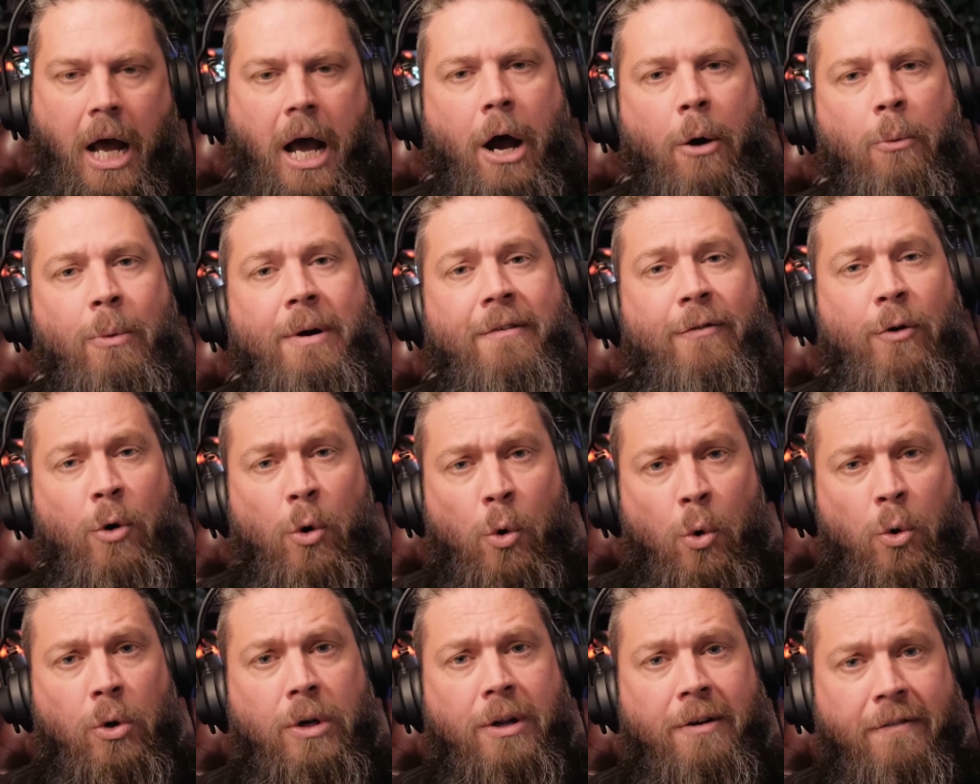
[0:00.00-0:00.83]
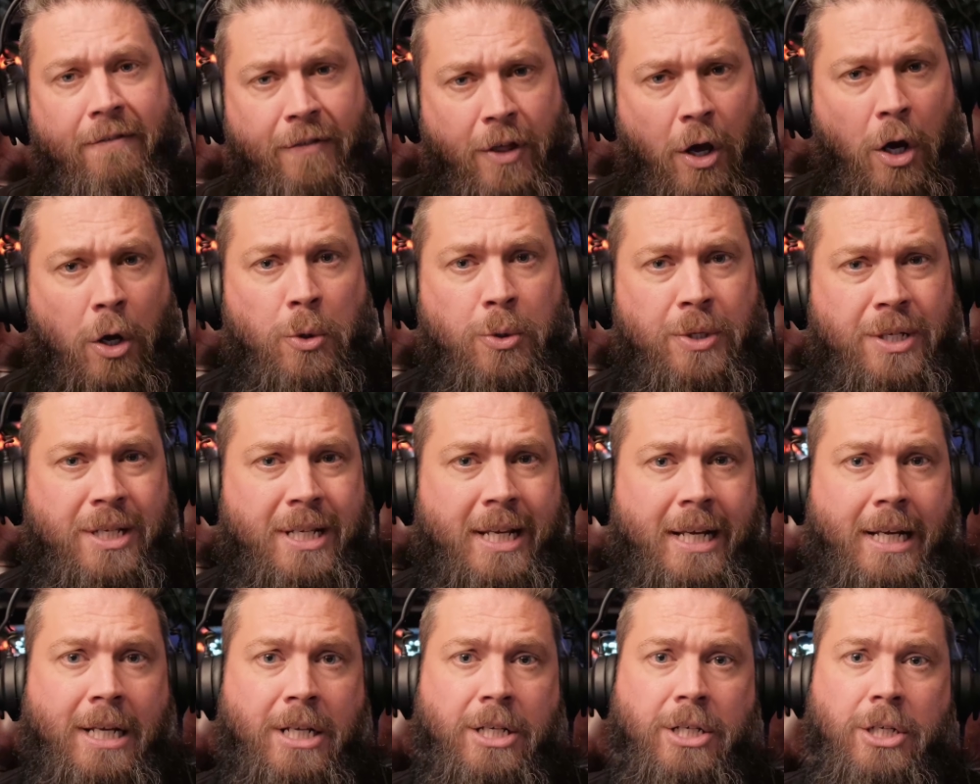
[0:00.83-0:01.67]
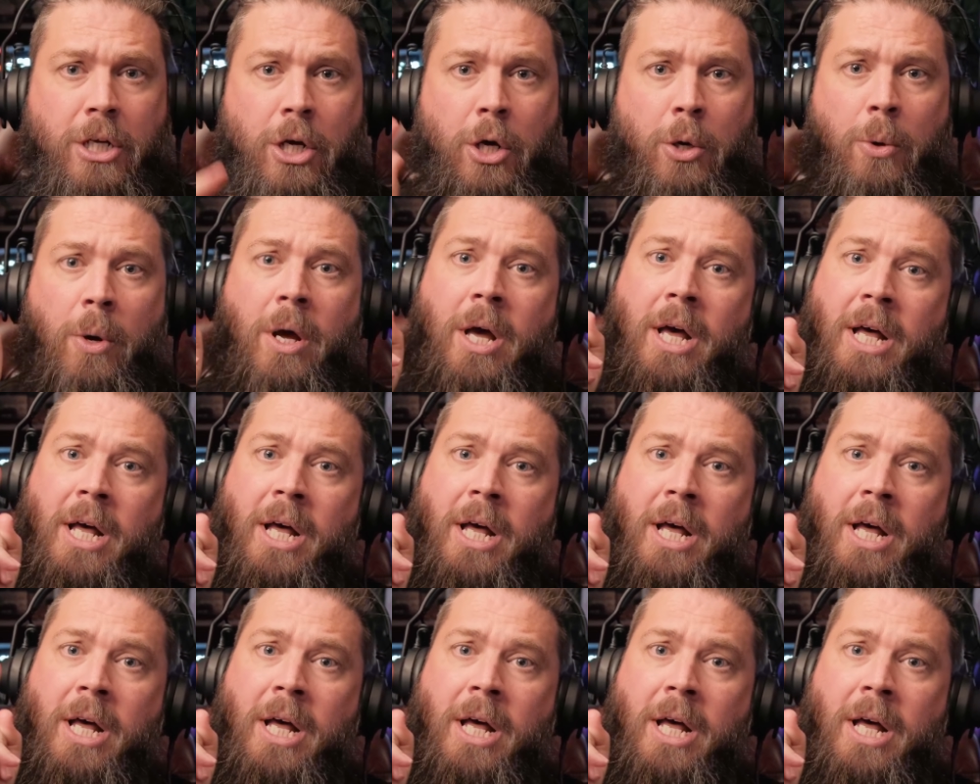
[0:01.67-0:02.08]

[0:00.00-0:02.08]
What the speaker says: with all of those things. So